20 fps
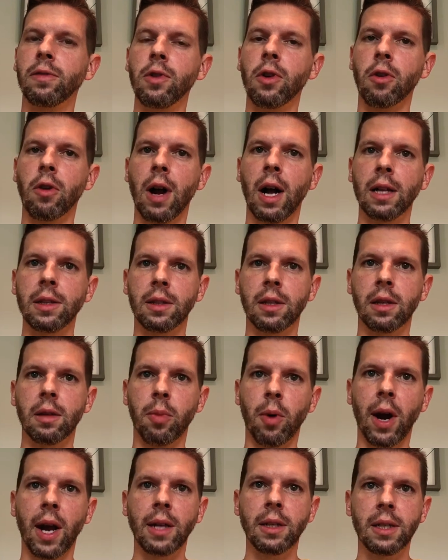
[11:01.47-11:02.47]
of neurons in the
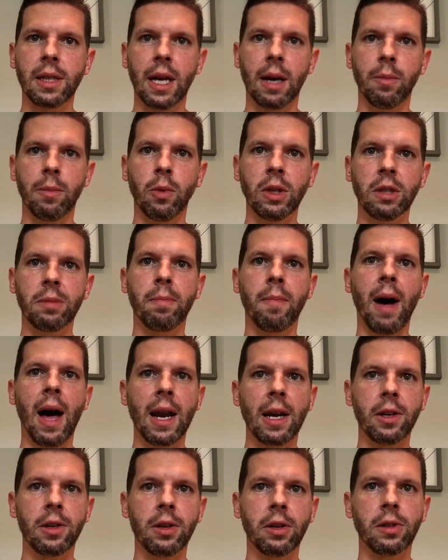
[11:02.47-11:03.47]
brainstem which
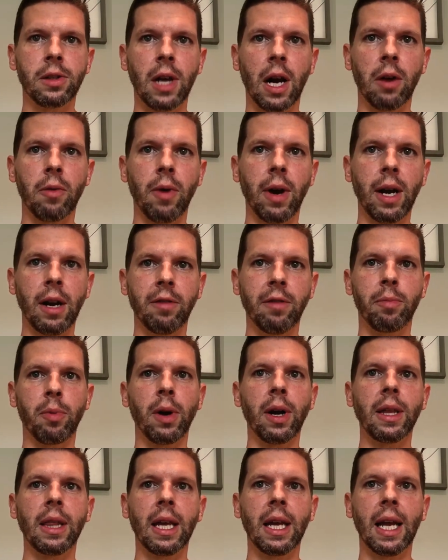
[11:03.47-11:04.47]
monitors our rate of
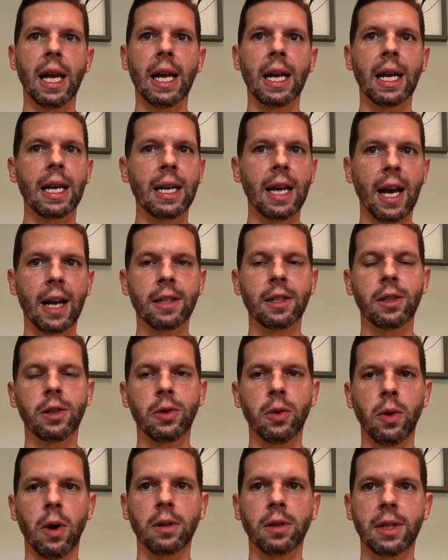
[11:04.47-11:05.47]
breathing and connects it
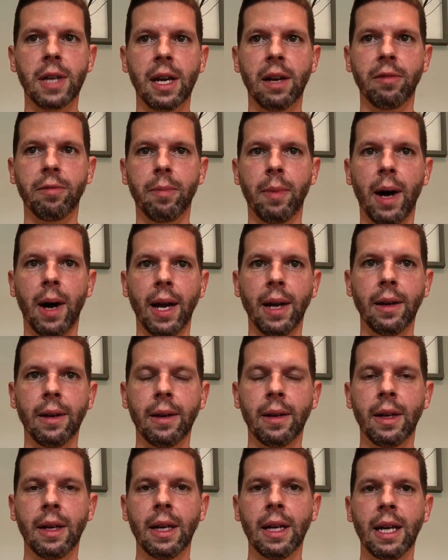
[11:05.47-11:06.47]
to our state of mind.
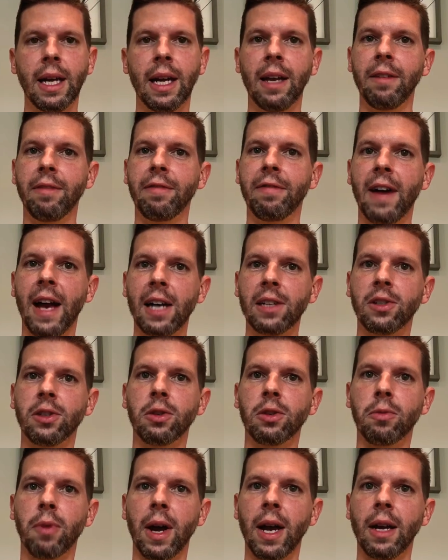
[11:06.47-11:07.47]
A
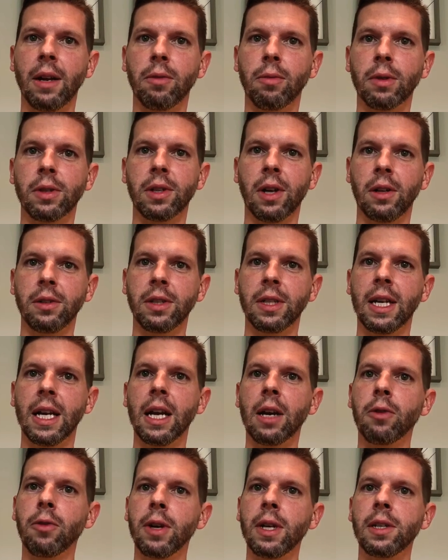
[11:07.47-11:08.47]
faster rate results in
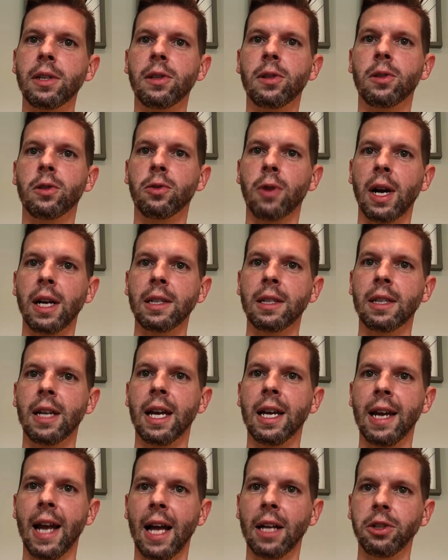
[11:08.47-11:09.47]
increased stress
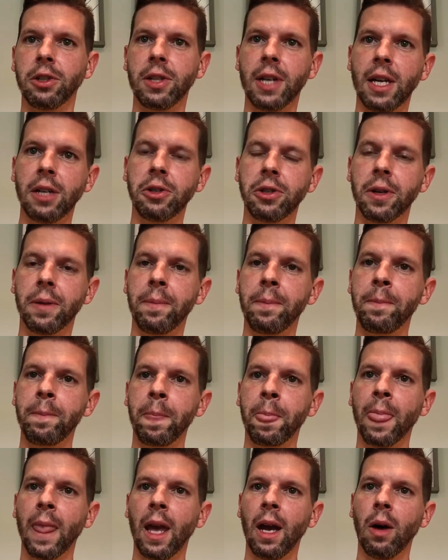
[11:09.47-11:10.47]
and agitation,
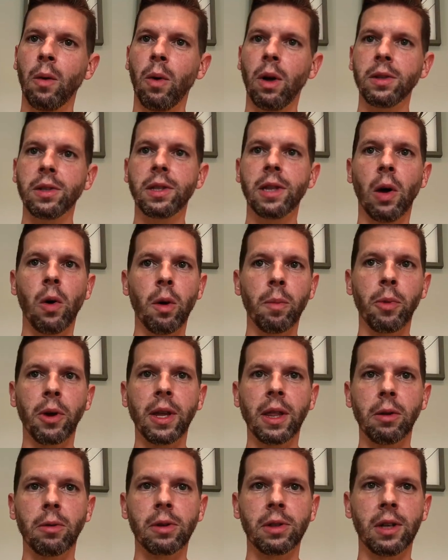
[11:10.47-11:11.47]
while slower
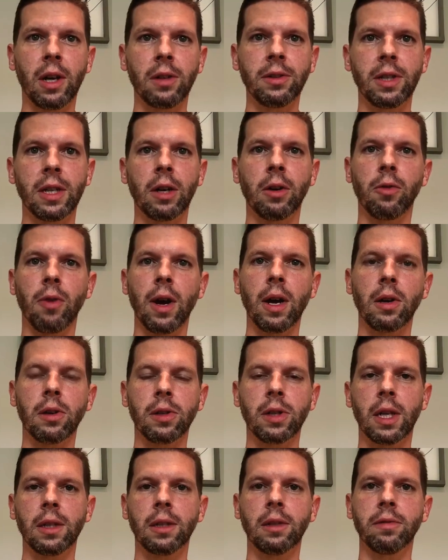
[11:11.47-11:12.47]
breathing results in a greater
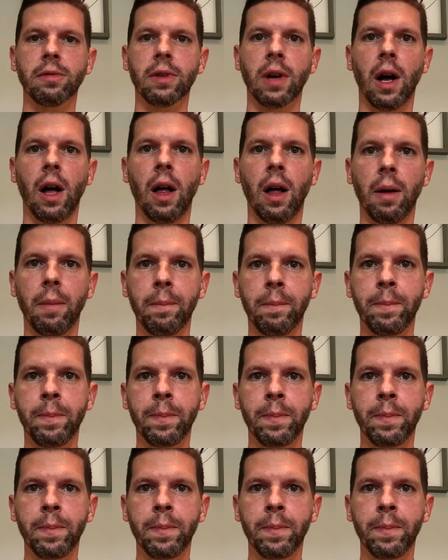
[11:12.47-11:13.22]
sense of calm.